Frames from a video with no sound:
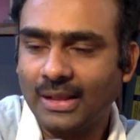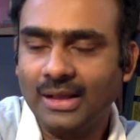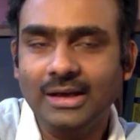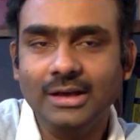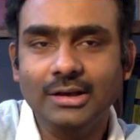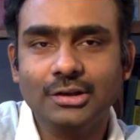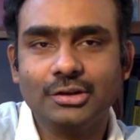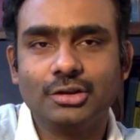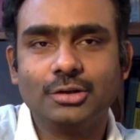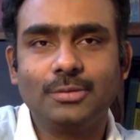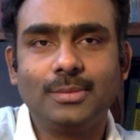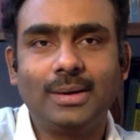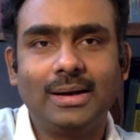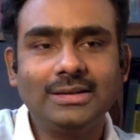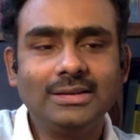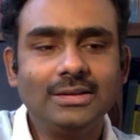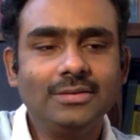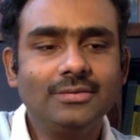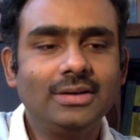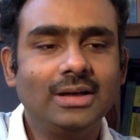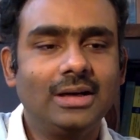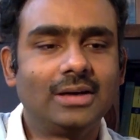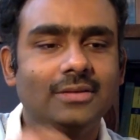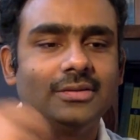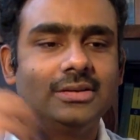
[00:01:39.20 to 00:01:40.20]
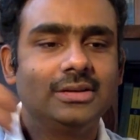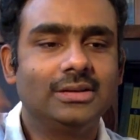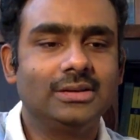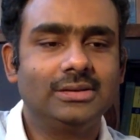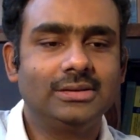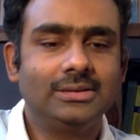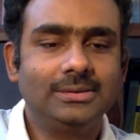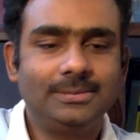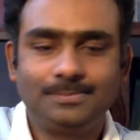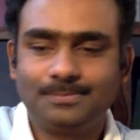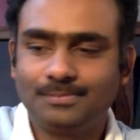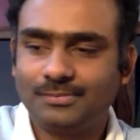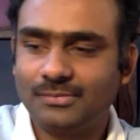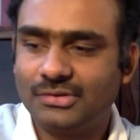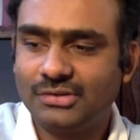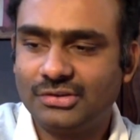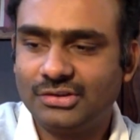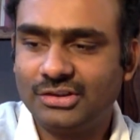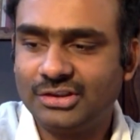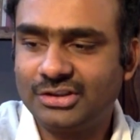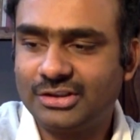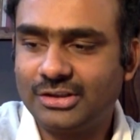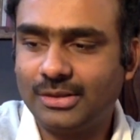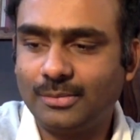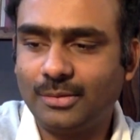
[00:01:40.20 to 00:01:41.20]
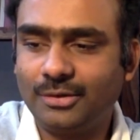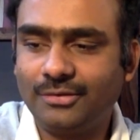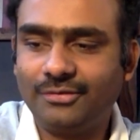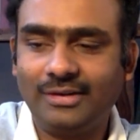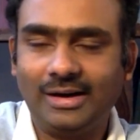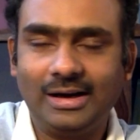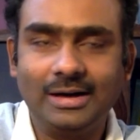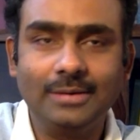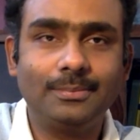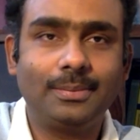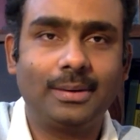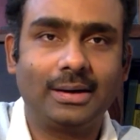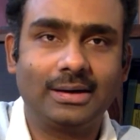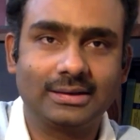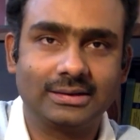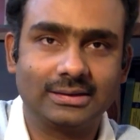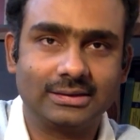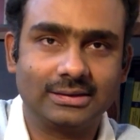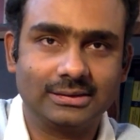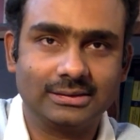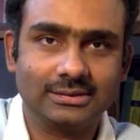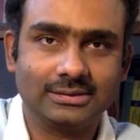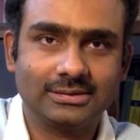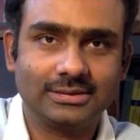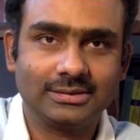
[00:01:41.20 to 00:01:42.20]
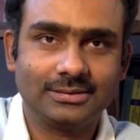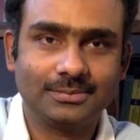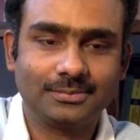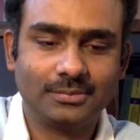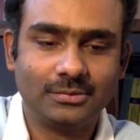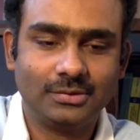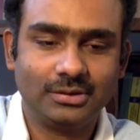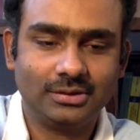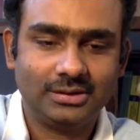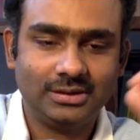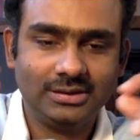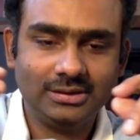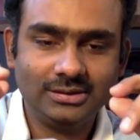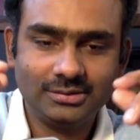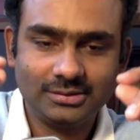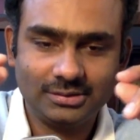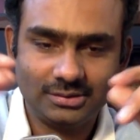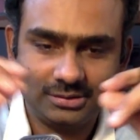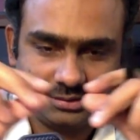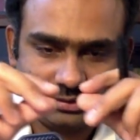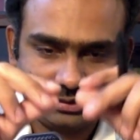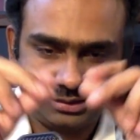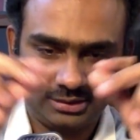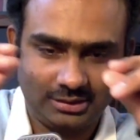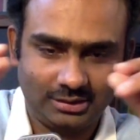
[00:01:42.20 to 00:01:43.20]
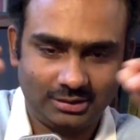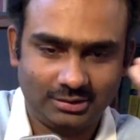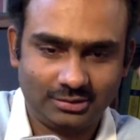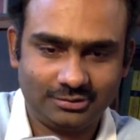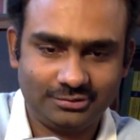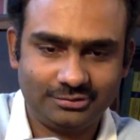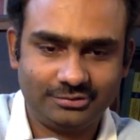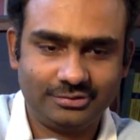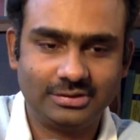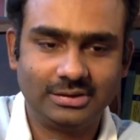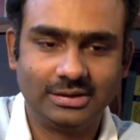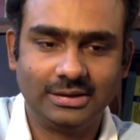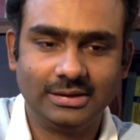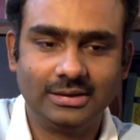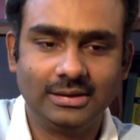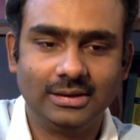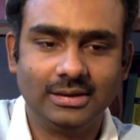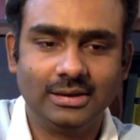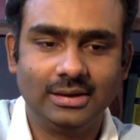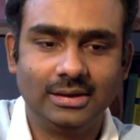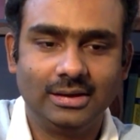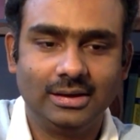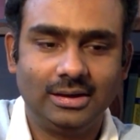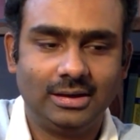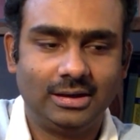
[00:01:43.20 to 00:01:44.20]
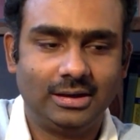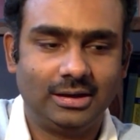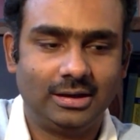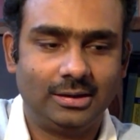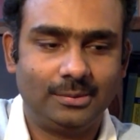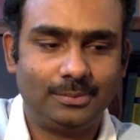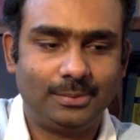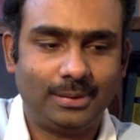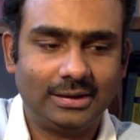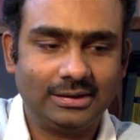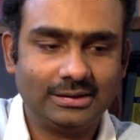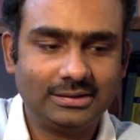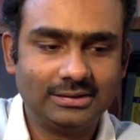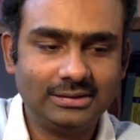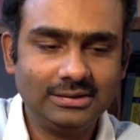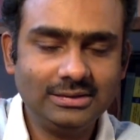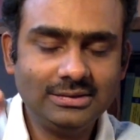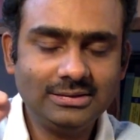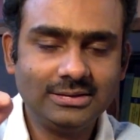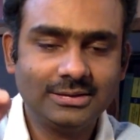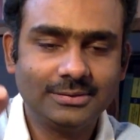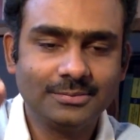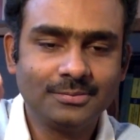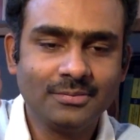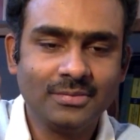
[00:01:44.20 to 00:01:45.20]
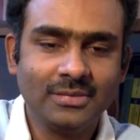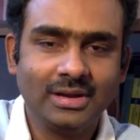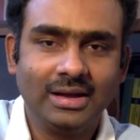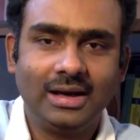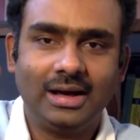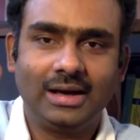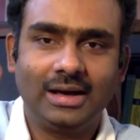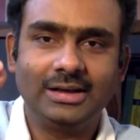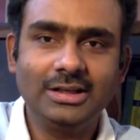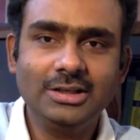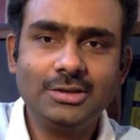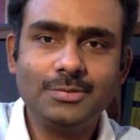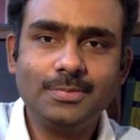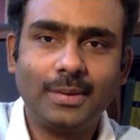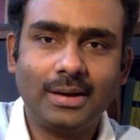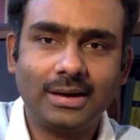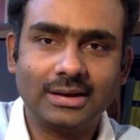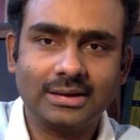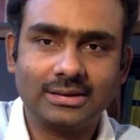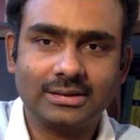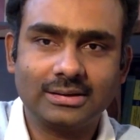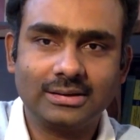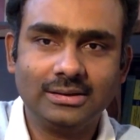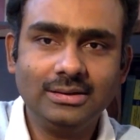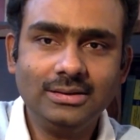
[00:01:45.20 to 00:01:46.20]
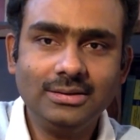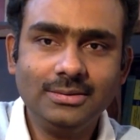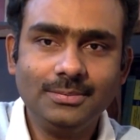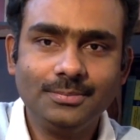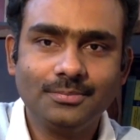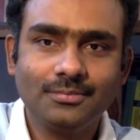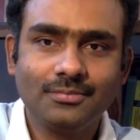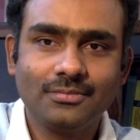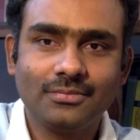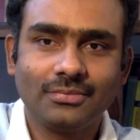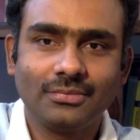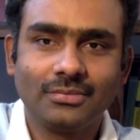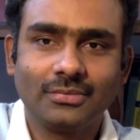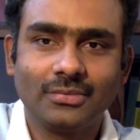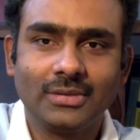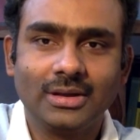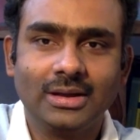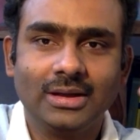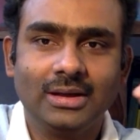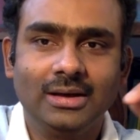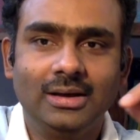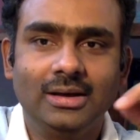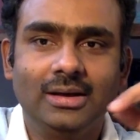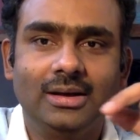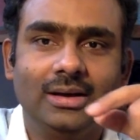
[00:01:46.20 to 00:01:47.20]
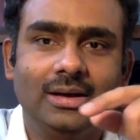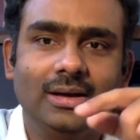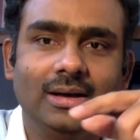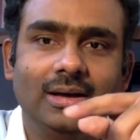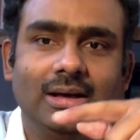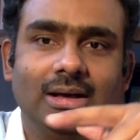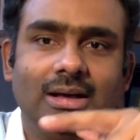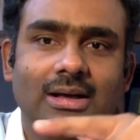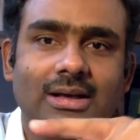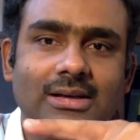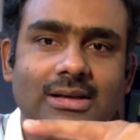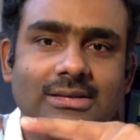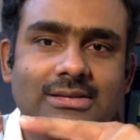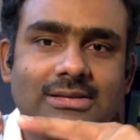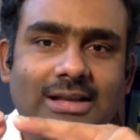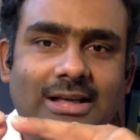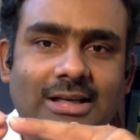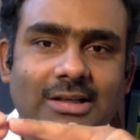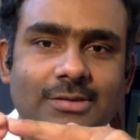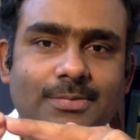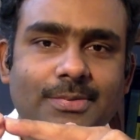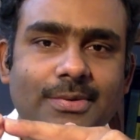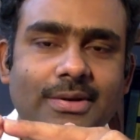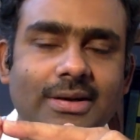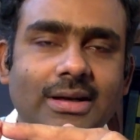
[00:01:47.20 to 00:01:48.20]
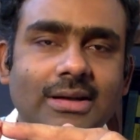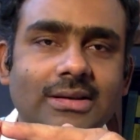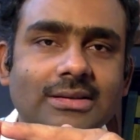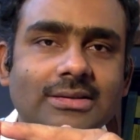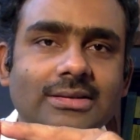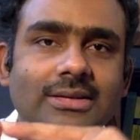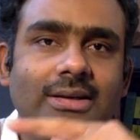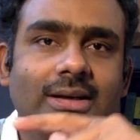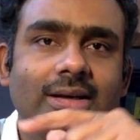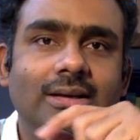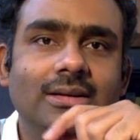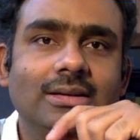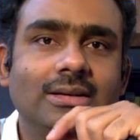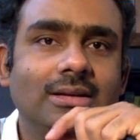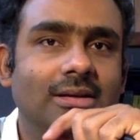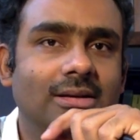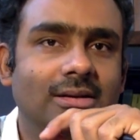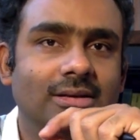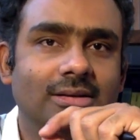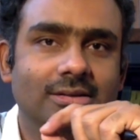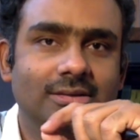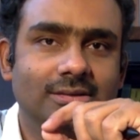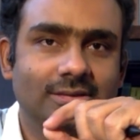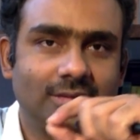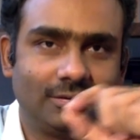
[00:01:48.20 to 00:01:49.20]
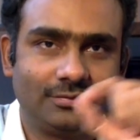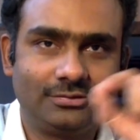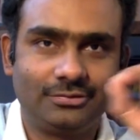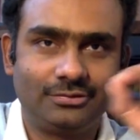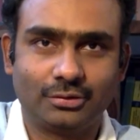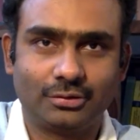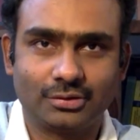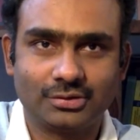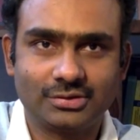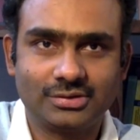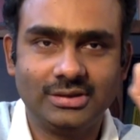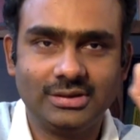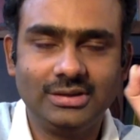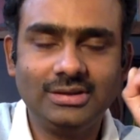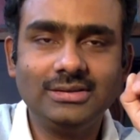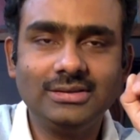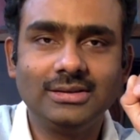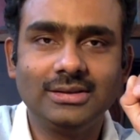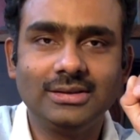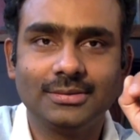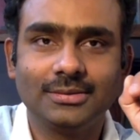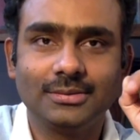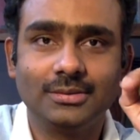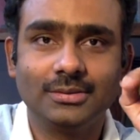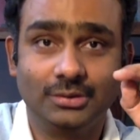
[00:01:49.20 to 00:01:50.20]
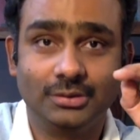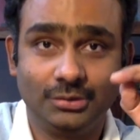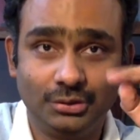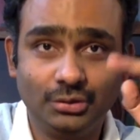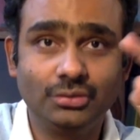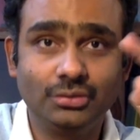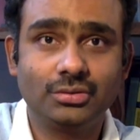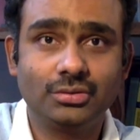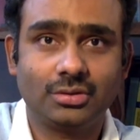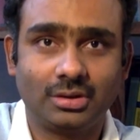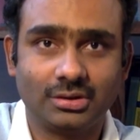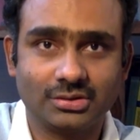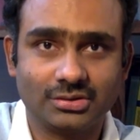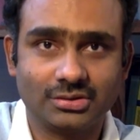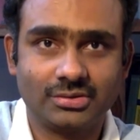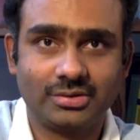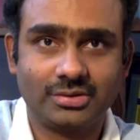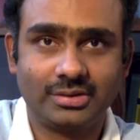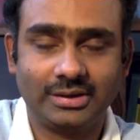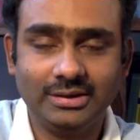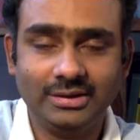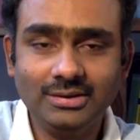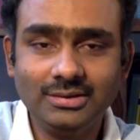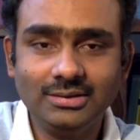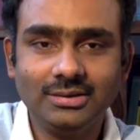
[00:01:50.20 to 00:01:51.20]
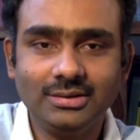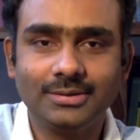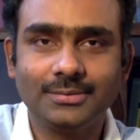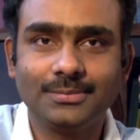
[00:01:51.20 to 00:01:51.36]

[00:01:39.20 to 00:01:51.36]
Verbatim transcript: so imagine we have a system of n particles okay so a lot of uh, particles and each particle is experiencing some forces due to constraint